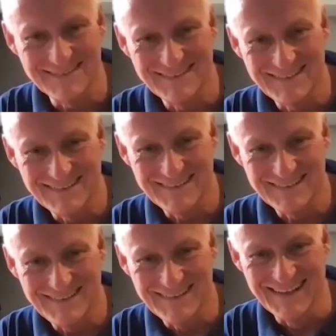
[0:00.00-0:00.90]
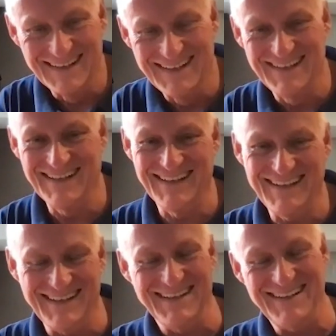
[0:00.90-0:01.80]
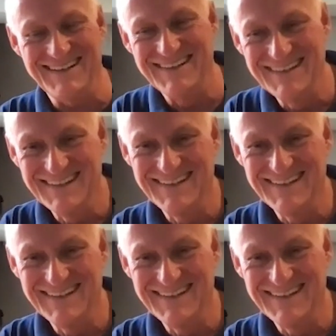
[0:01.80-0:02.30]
you'd be, like I said, a rock star.